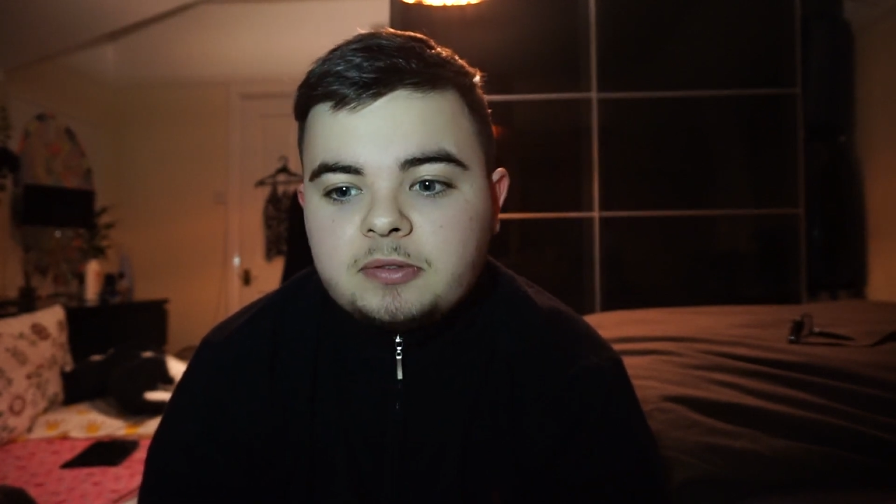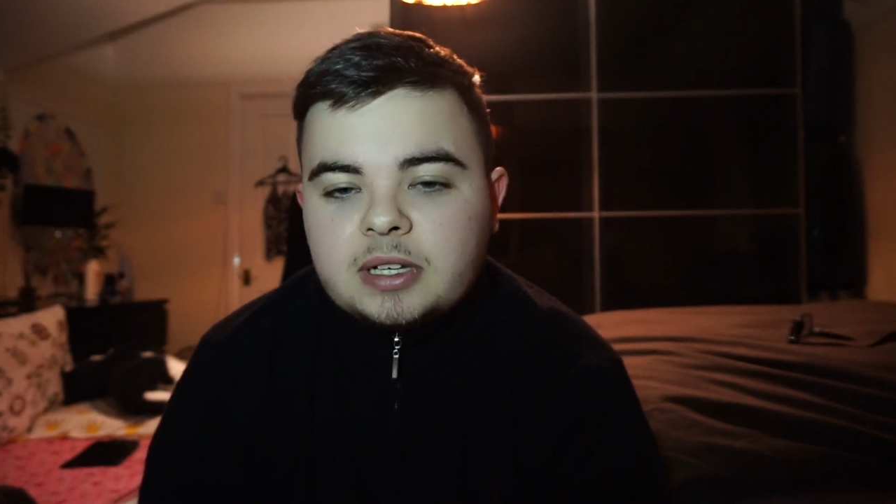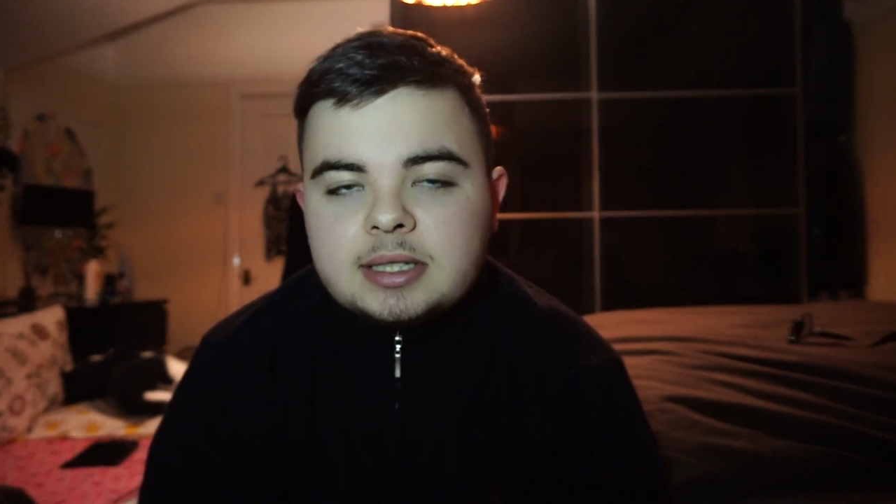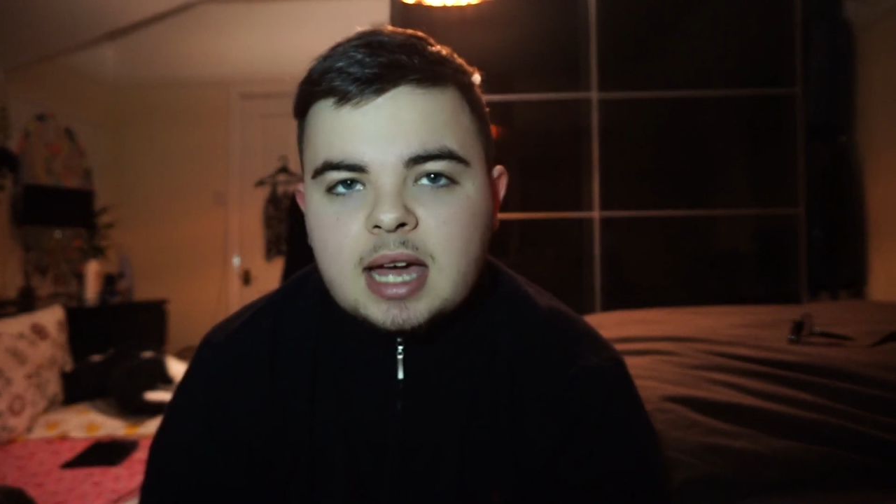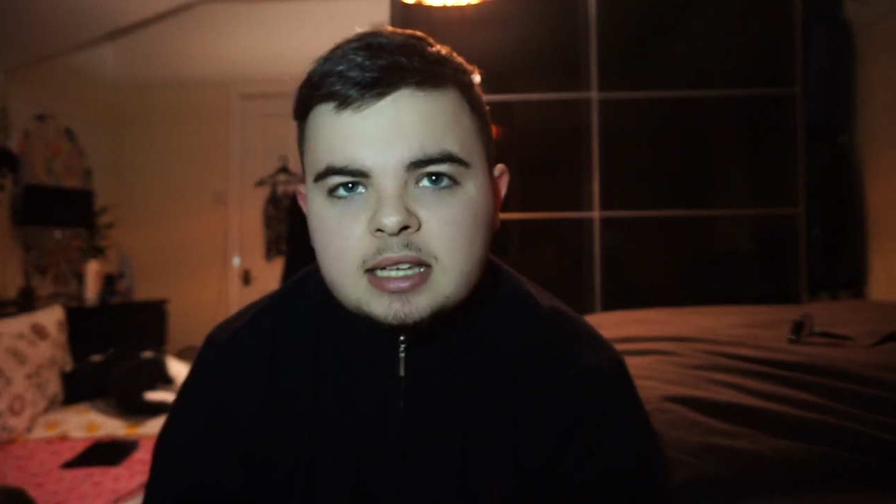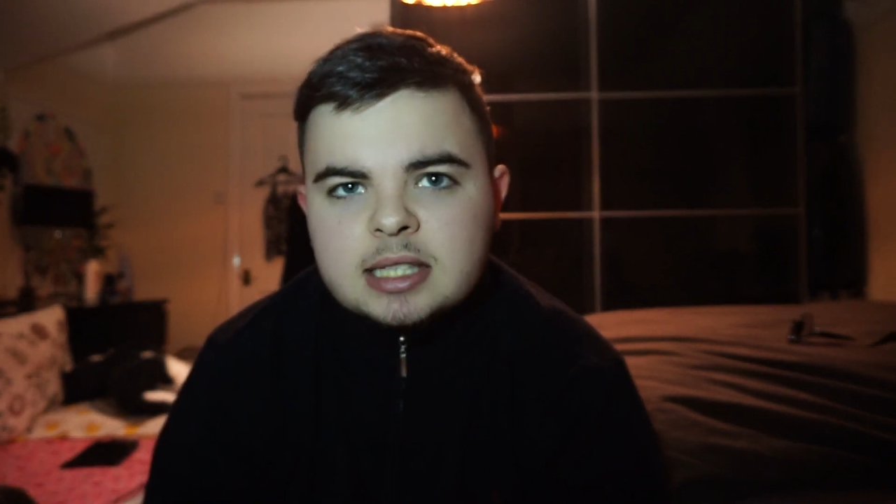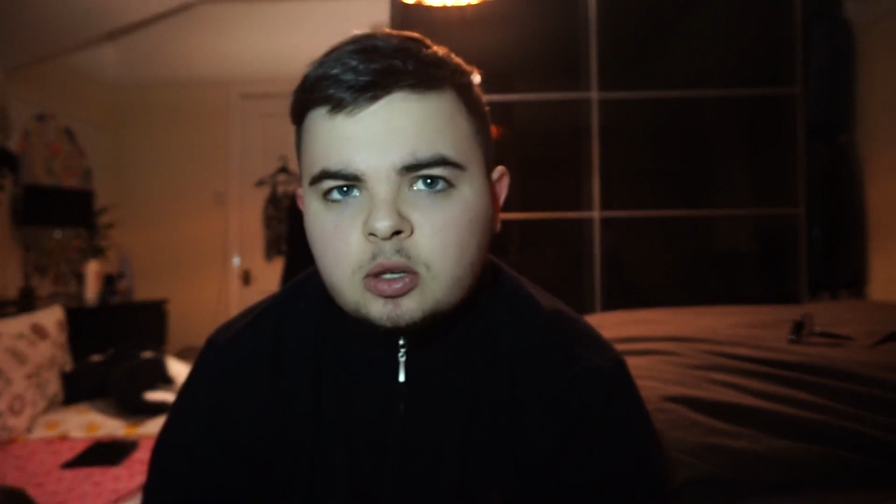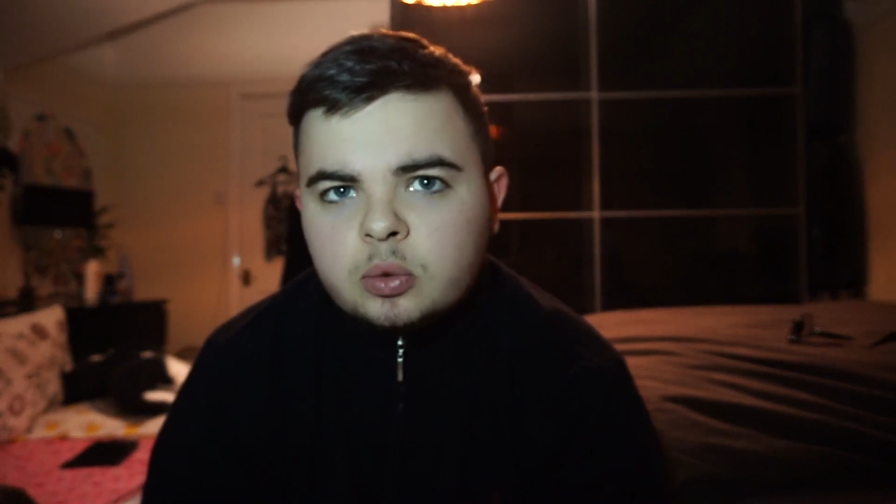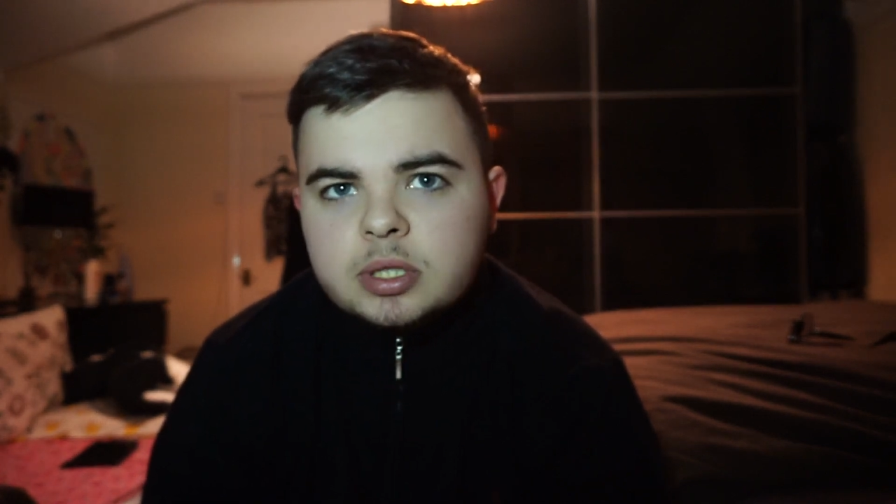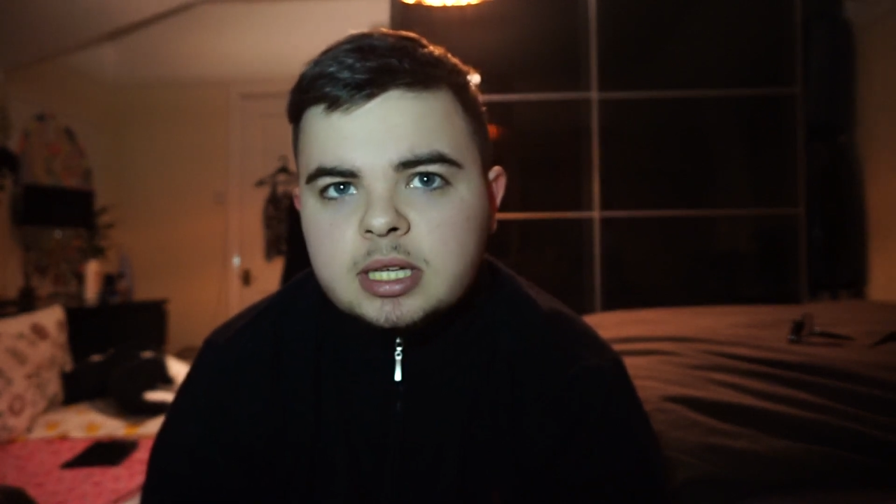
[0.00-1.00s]

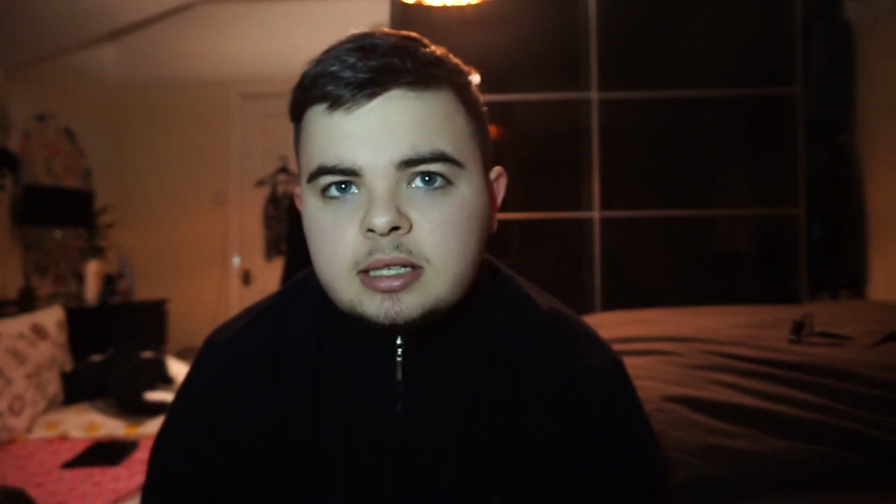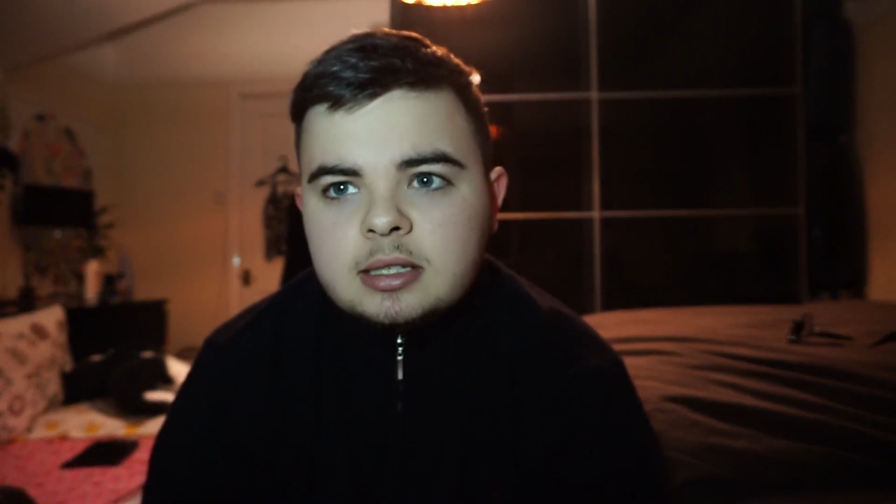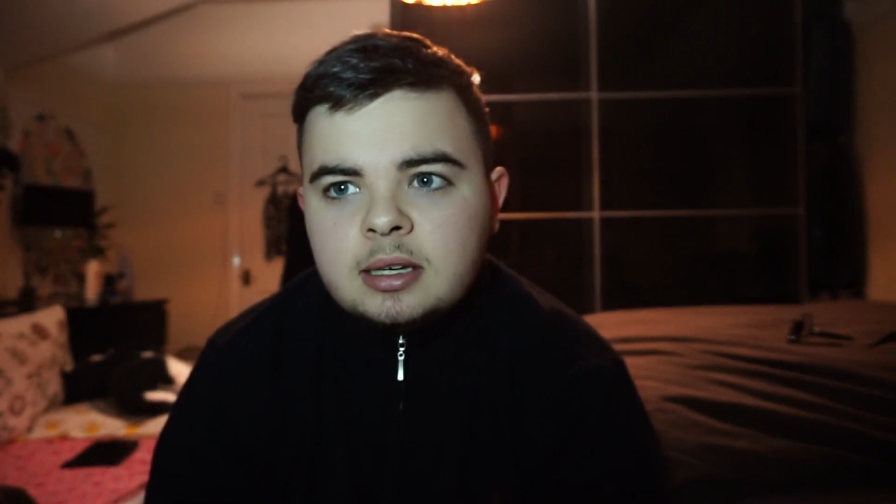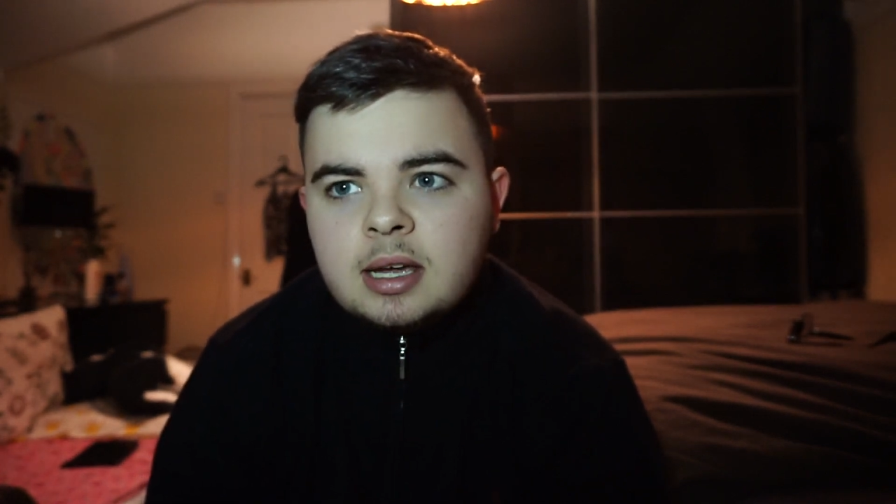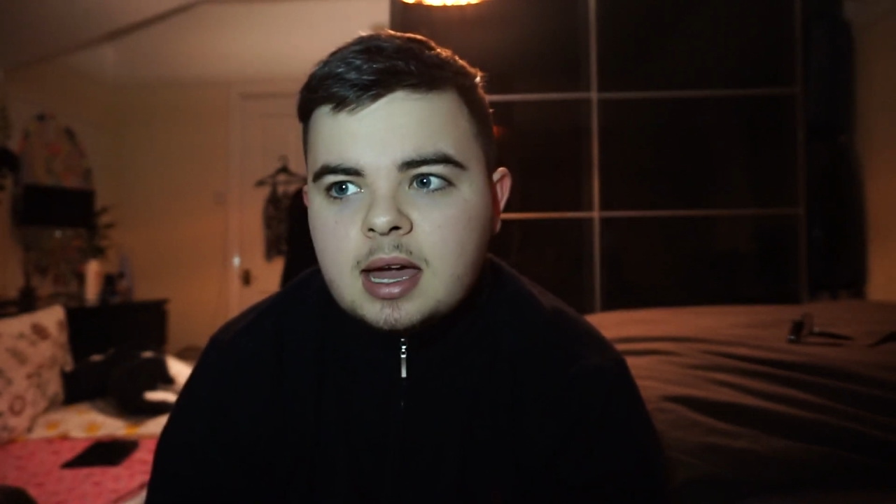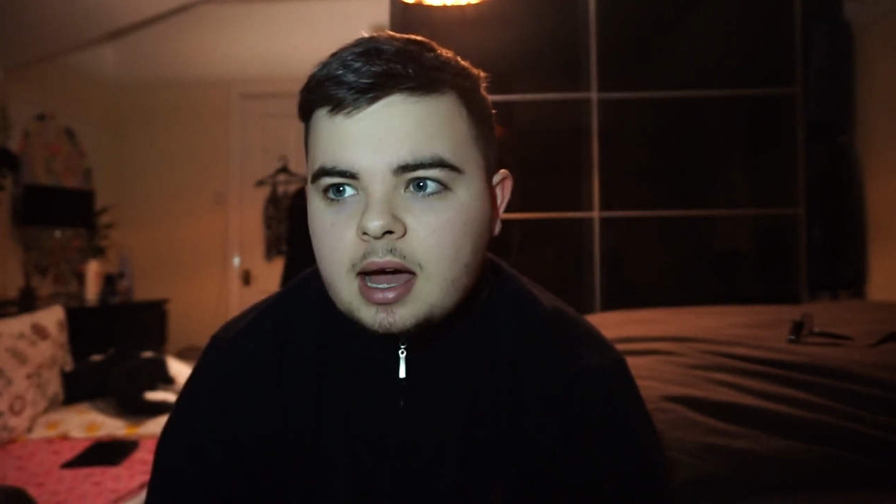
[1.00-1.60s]
fantastic all season.